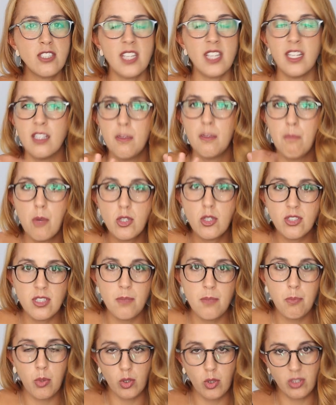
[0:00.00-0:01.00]
and the most
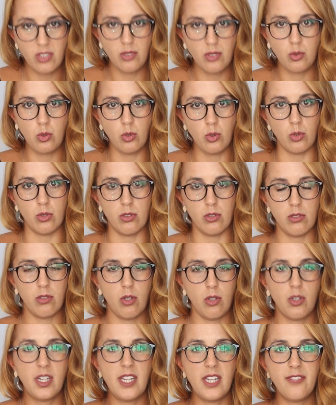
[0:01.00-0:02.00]
important rule,
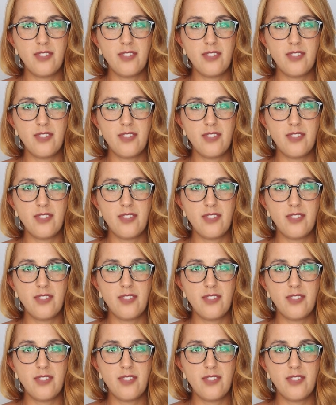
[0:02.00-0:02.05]
okay?